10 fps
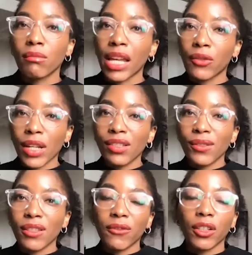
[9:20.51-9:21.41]
migrates to
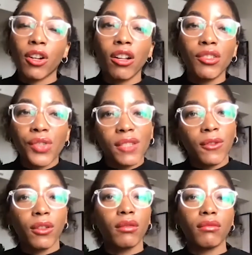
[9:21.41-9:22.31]
different countries
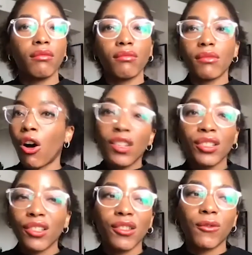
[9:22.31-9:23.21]
for all
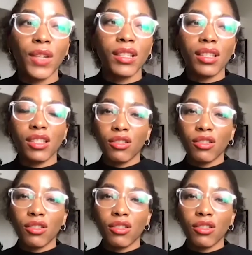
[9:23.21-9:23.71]
sorts of reasons.